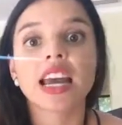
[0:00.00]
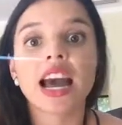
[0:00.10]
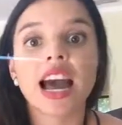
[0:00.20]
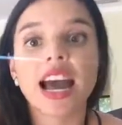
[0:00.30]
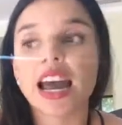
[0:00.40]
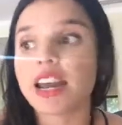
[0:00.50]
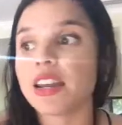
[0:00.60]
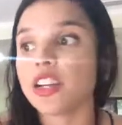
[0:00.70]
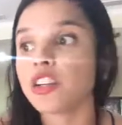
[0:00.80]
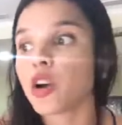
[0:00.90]

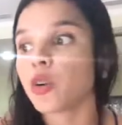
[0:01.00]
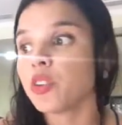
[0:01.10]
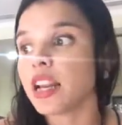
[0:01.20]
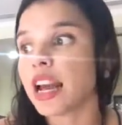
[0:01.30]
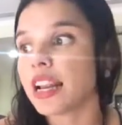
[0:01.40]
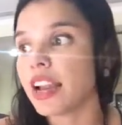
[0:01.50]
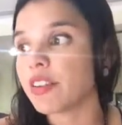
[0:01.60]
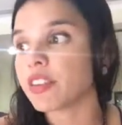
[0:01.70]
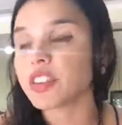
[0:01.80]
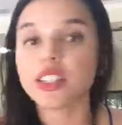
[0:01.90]
I know that
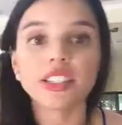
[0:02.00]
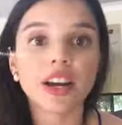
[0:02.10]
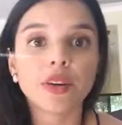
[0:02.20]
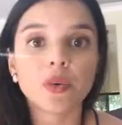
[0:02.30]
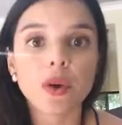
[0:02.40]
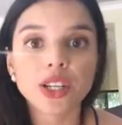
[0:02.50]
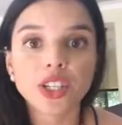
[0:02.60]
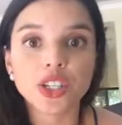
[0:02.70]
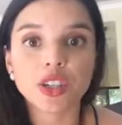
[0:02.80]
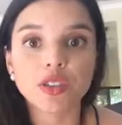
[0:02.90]
ever since I don't
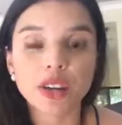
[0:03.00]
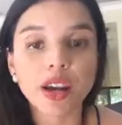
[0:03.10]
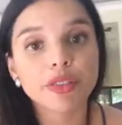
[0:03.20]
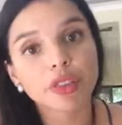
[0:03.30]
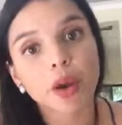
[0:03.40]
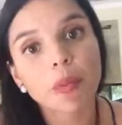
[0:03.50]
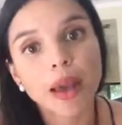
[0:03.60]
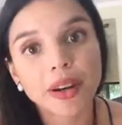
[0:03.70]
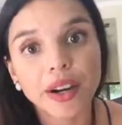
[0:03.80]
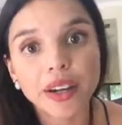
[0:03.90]
watch TV, I feel
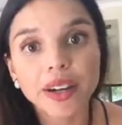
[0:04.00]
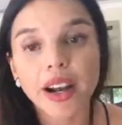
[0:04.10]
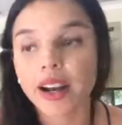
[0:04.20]
better.